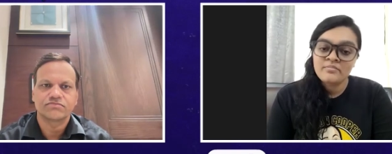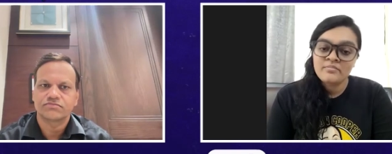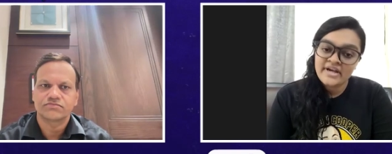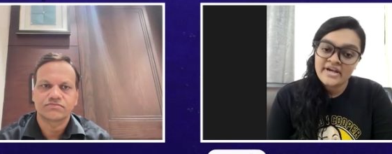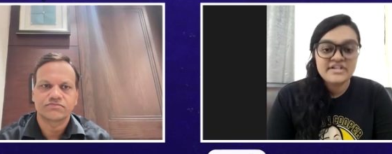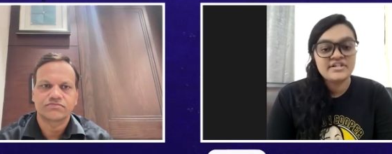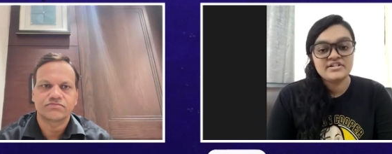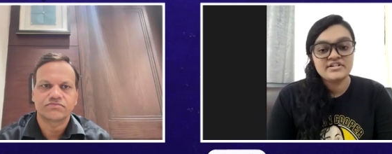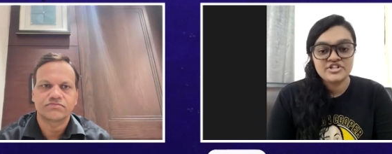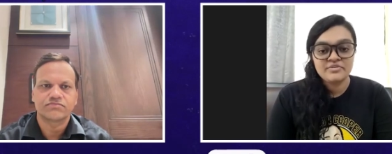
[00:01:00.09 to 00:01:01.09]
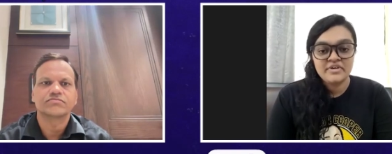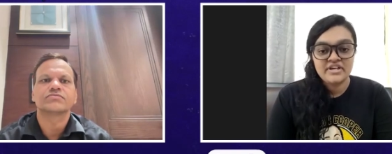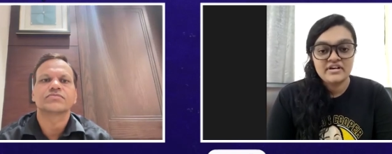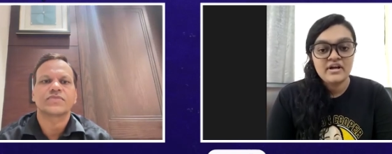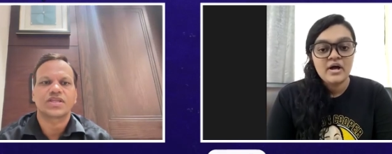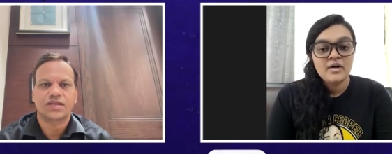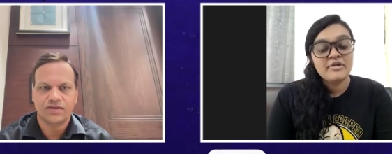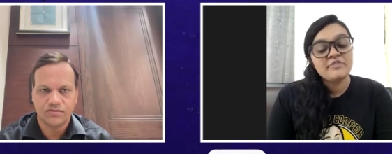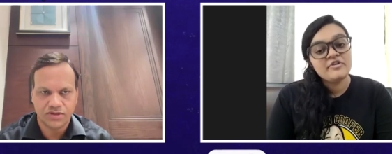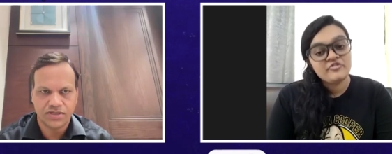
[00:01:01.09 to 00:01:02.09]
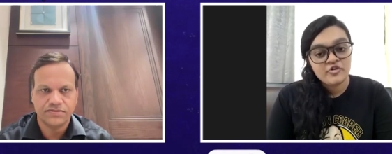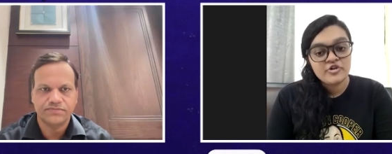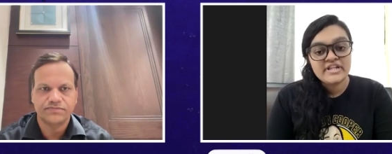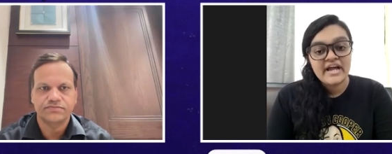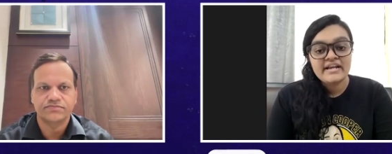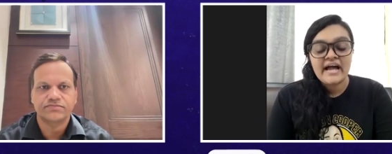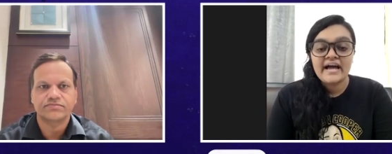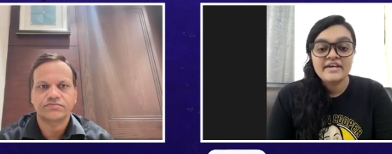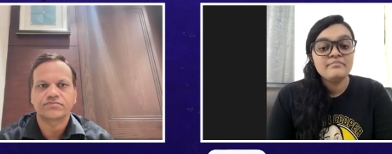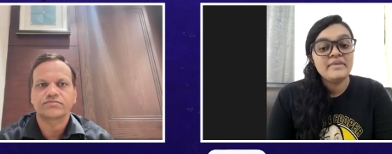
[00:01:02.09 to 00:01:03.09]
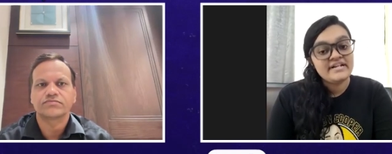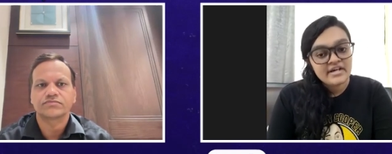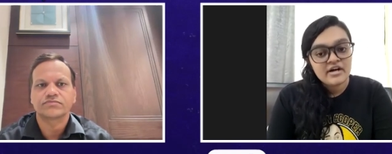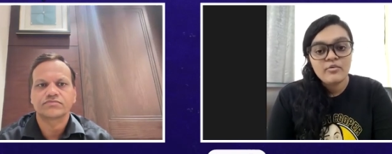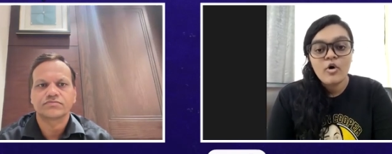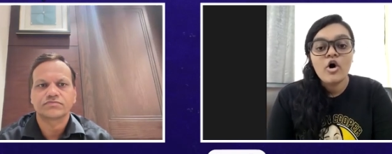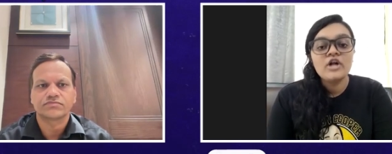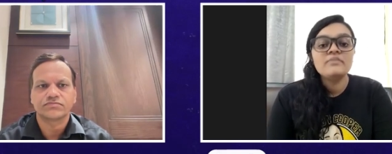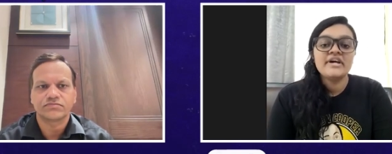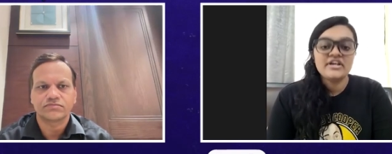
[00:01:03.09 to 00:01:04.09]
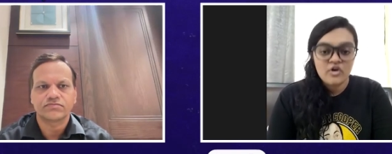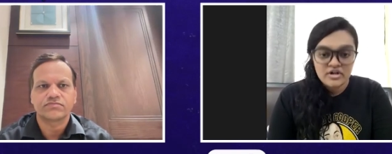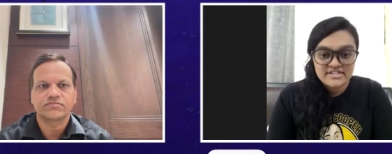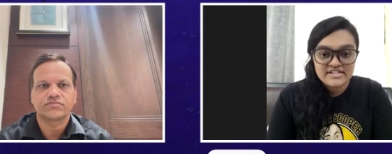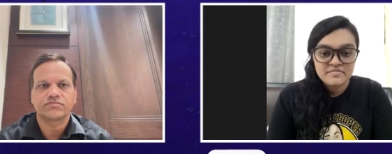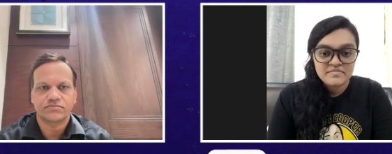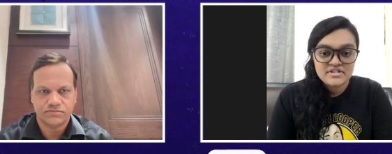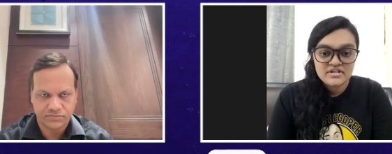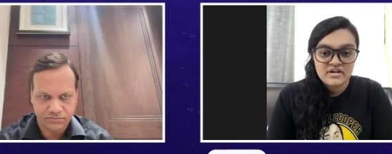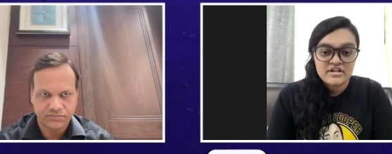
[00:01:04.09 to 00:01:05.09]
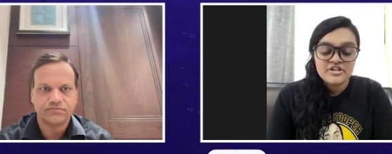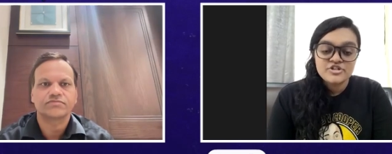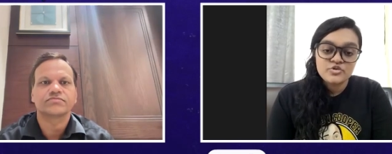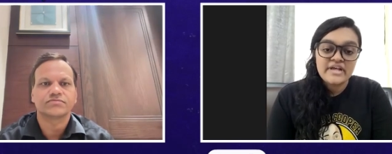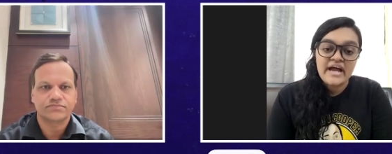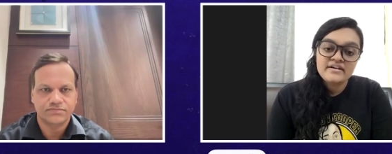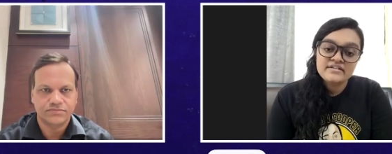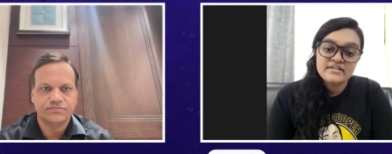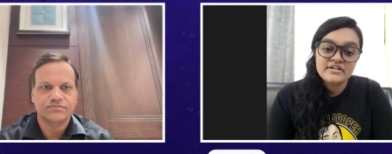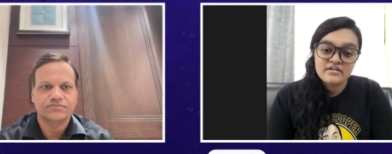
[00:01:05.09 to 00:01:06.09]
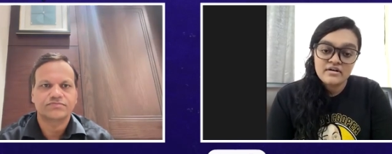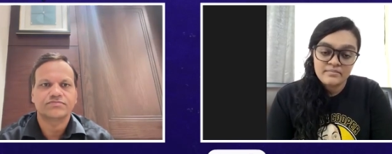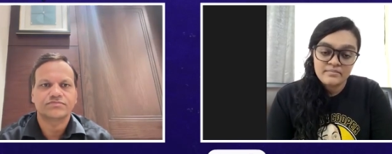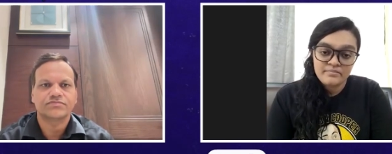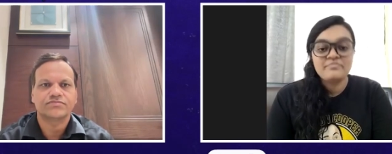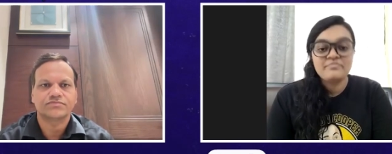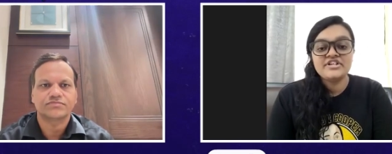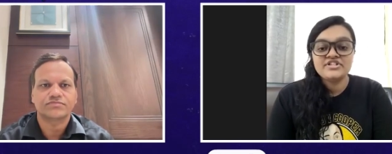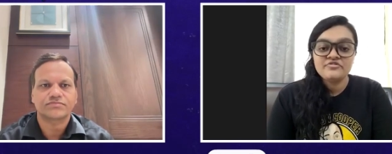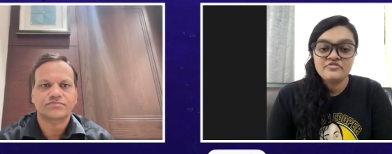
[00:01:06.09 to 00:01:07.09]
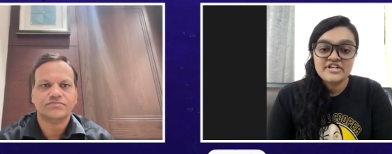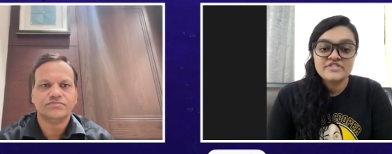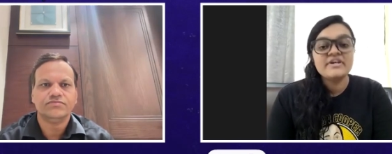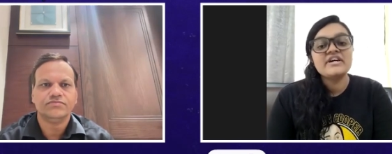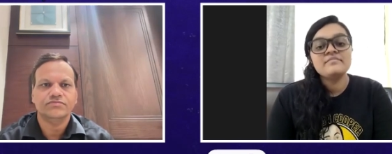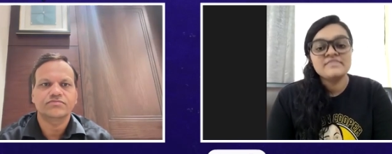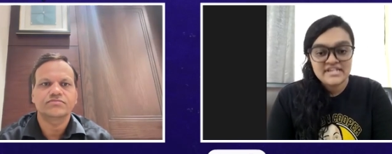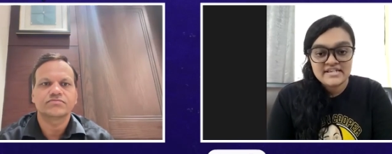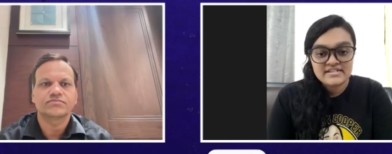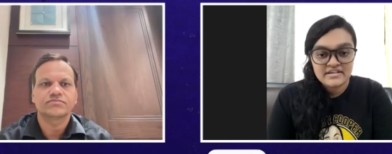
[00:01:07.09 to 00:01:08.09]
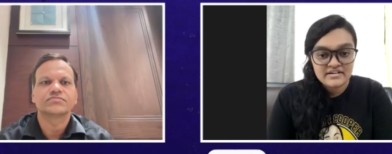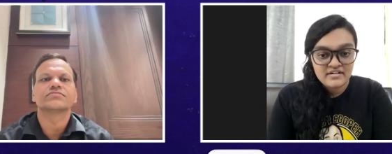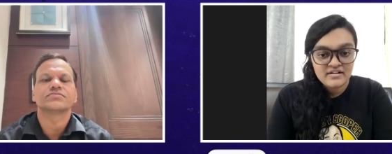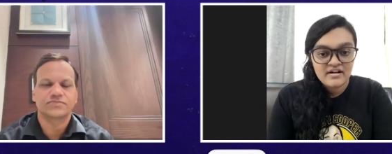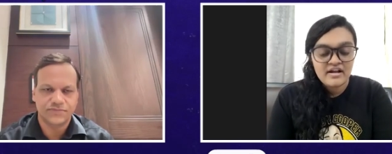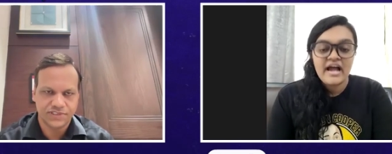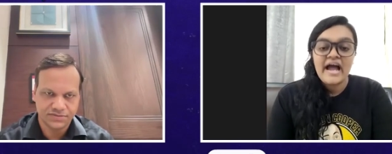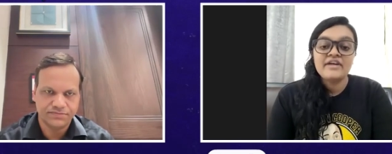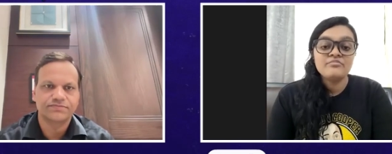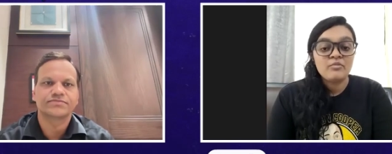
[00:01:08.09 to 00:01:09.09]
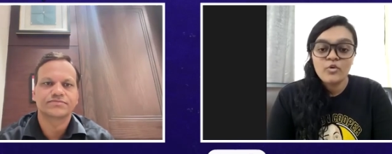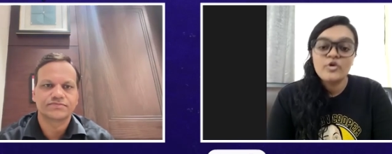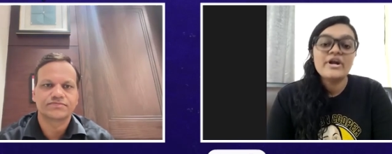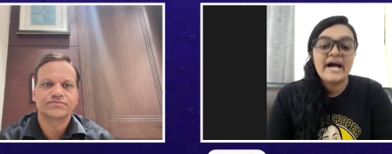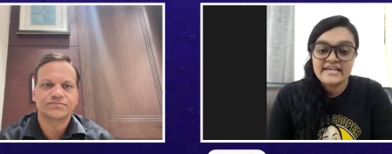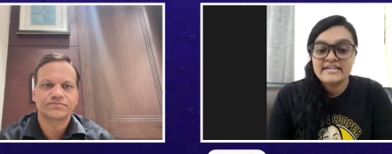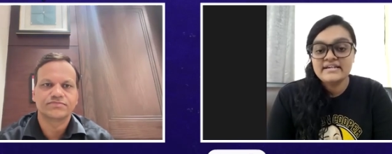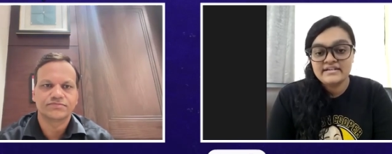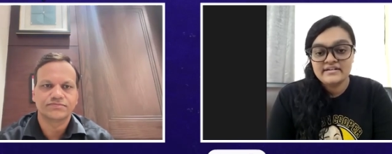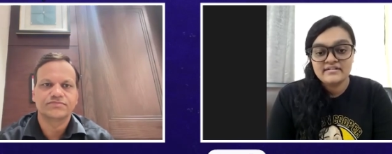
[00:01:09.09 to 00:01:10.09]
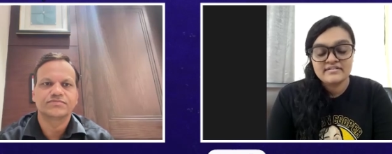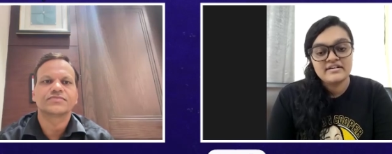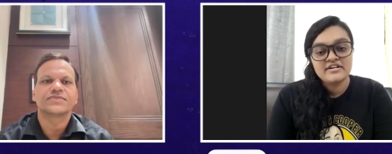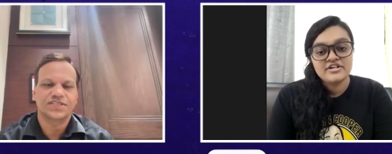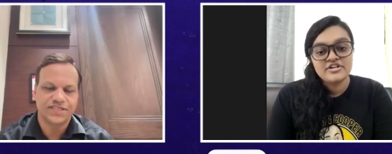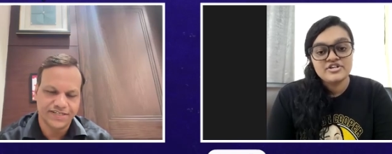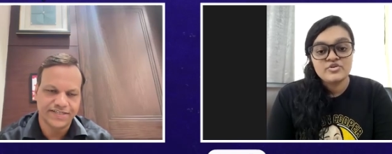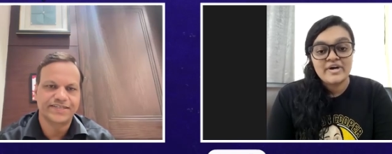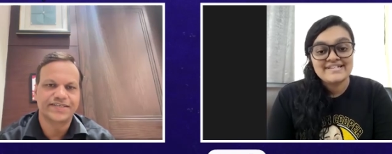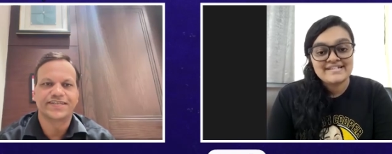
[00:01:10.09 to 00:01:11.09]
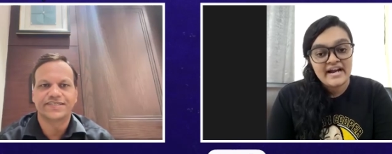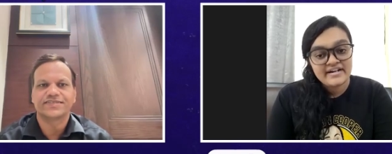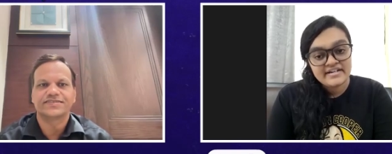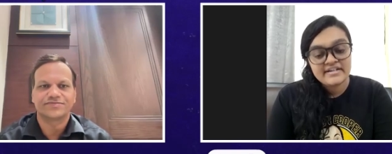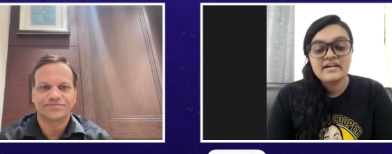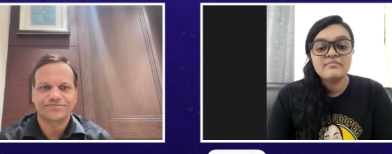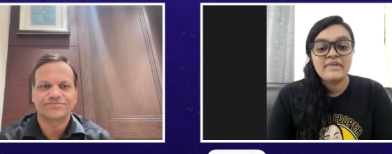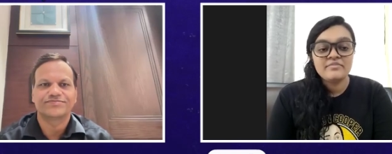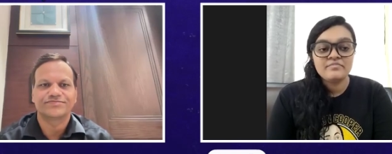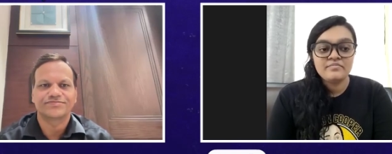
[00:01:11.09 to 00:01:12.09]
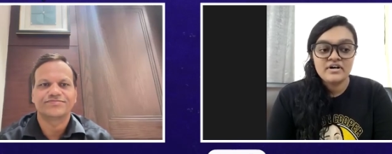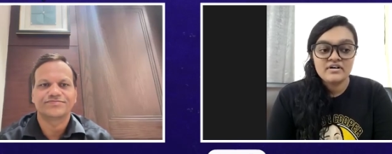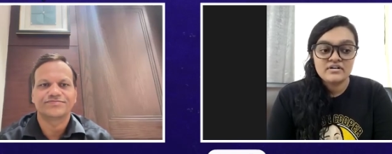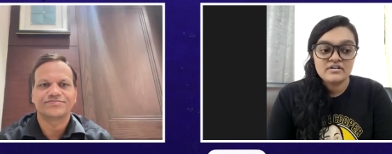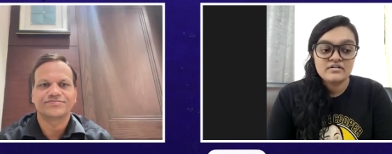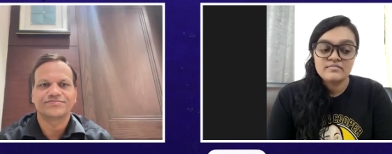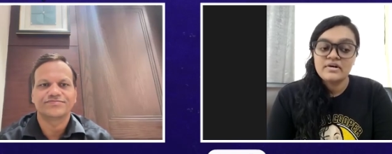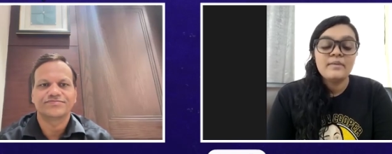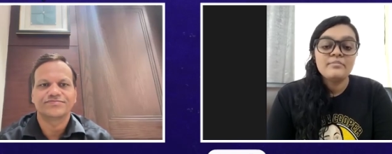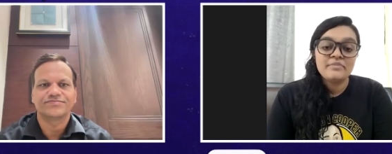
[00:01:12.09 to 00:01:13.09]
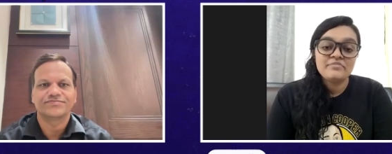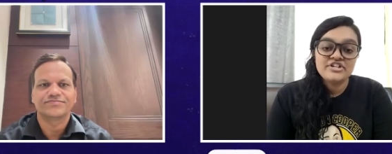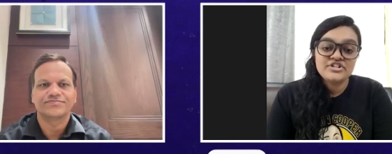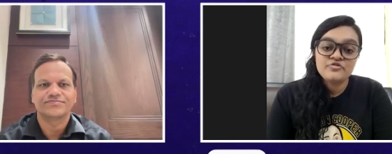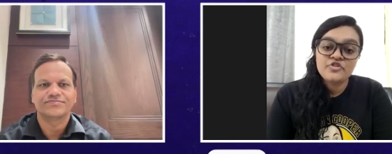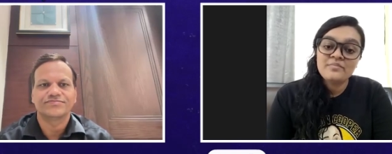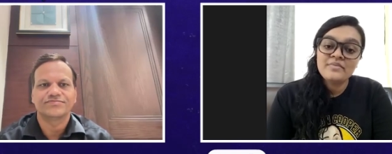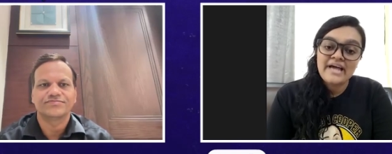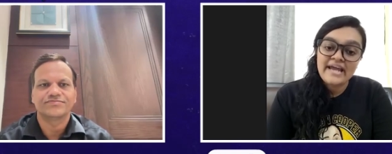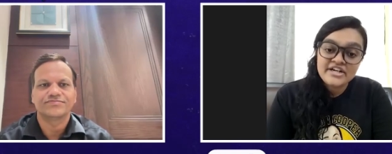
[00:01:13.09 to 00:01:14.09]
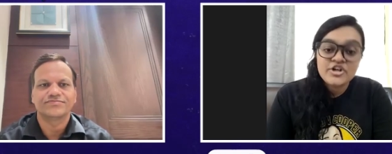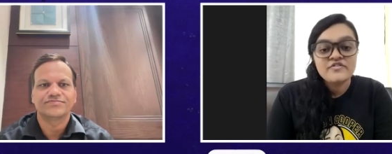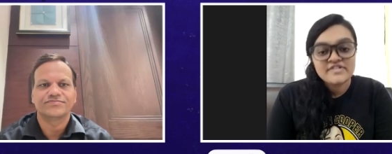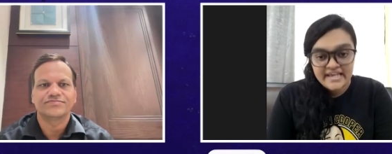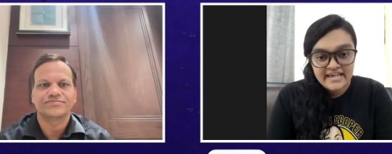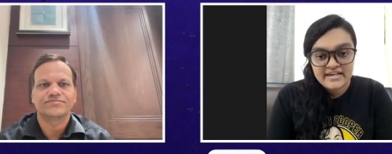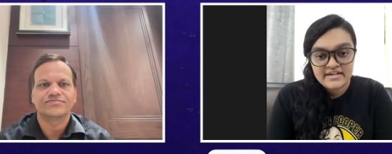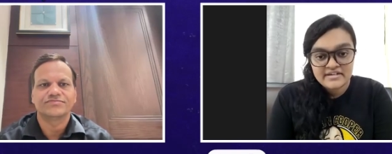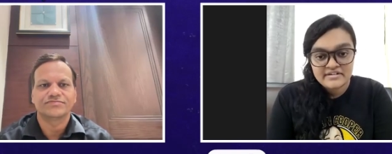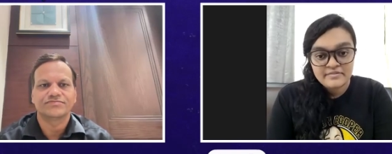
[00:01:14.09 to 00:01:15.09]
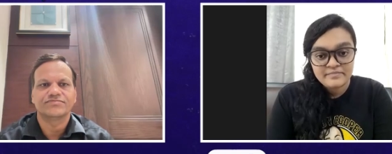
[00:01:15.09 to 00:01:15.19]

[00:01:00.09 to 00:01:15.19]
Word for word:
Speaker 1: my internship year. But before that, I built up all my concepts so that the preparation phase becomes easier and more high yielding. So I started my uh, preparation from end of second year